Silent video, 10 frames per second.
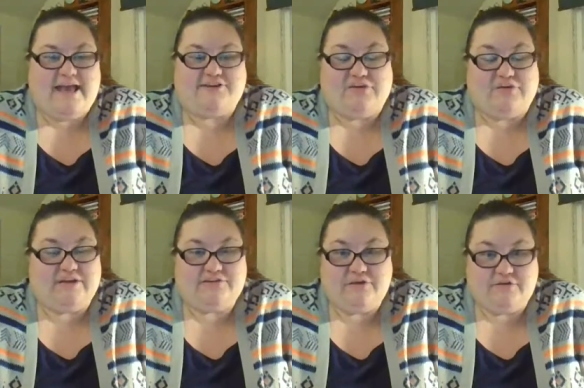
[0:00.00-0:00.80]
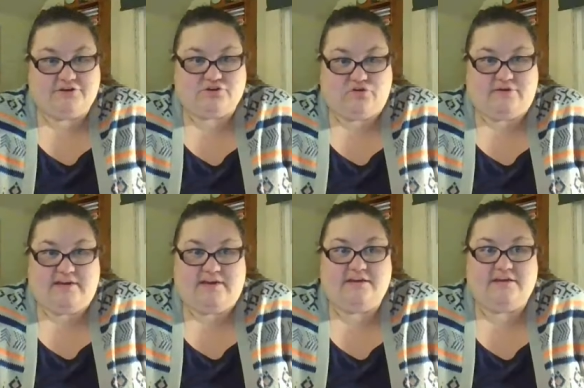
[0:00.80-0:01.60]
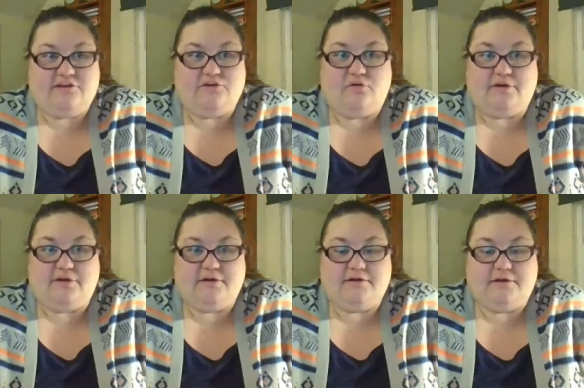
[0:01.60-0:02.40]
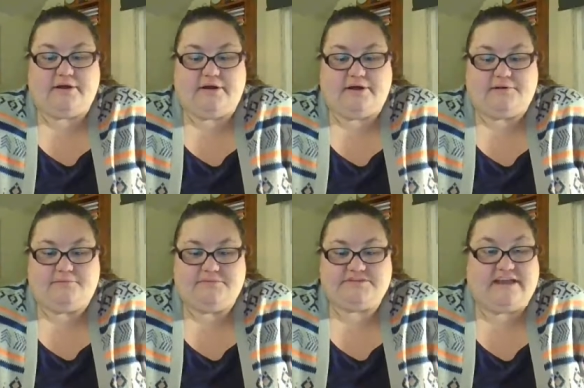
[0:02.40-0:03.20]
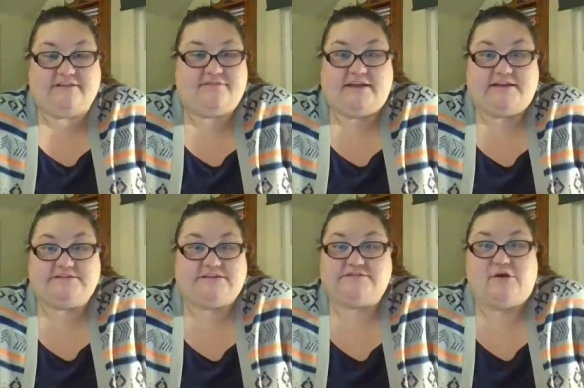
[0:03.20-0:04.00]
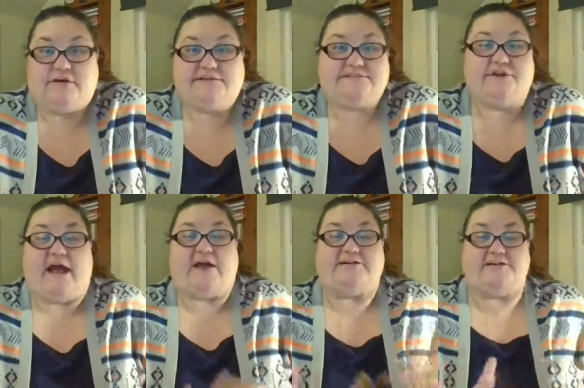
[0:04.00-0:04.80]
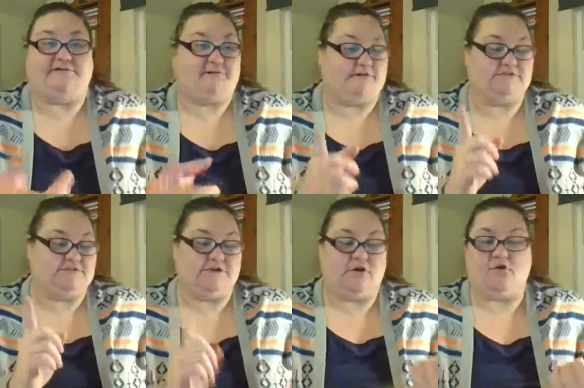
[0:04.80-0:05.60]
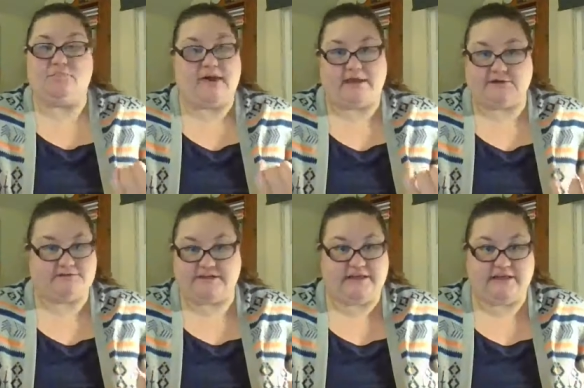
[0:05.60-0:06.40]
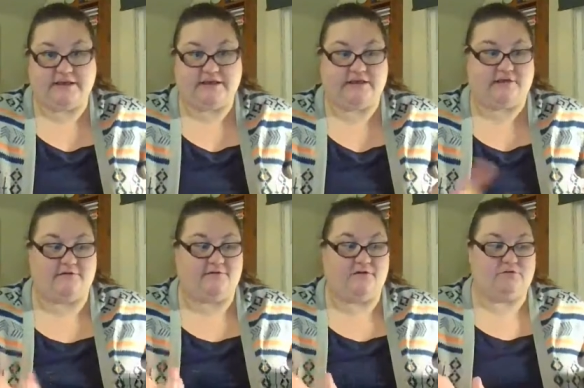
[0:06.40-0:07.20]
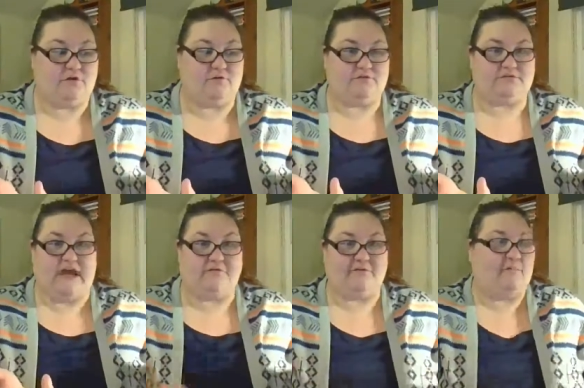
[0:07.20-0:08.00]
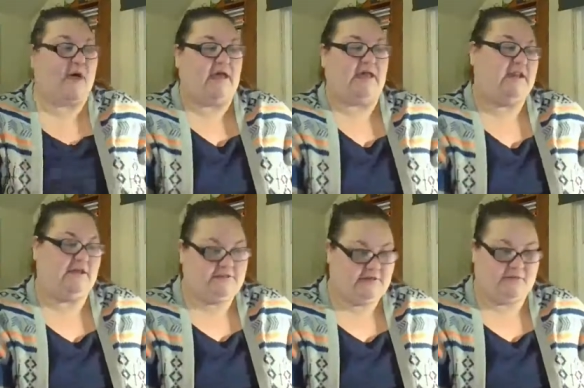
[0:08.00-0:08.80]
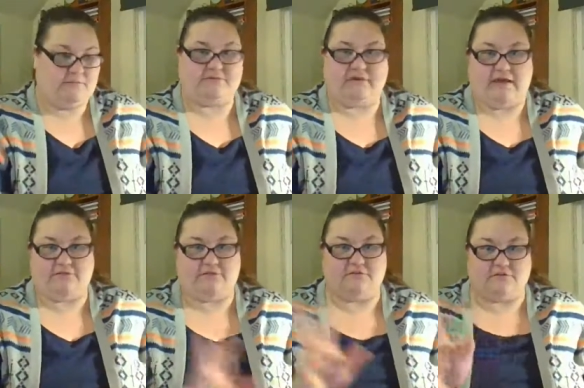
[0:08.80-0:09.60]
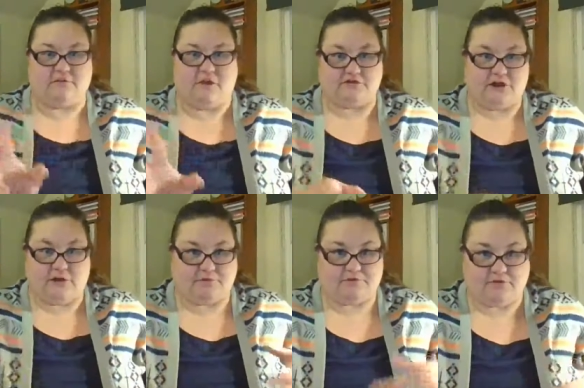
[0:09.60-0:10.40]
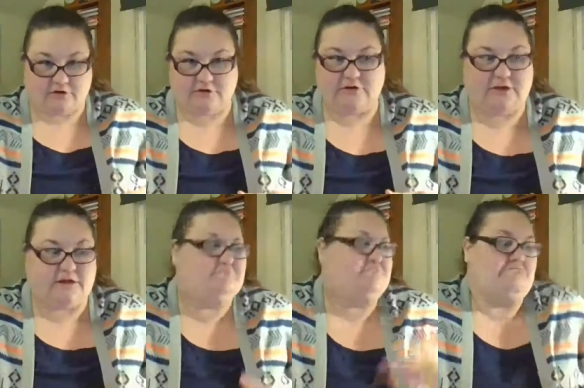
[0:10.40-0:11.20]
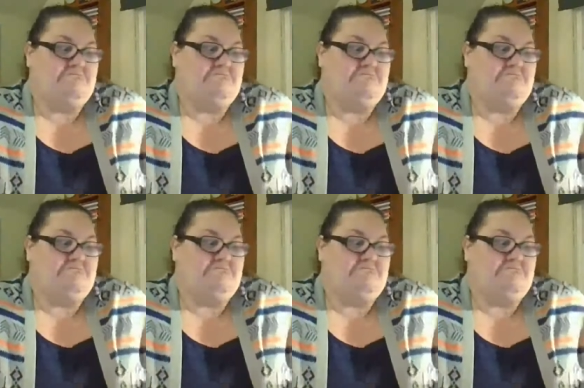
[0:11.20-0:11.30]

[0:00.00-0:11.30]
and you get to enjoy your um, savings as long as you're active. There's no penalty if you don't ever buy anything besides your discount shopper starter kit.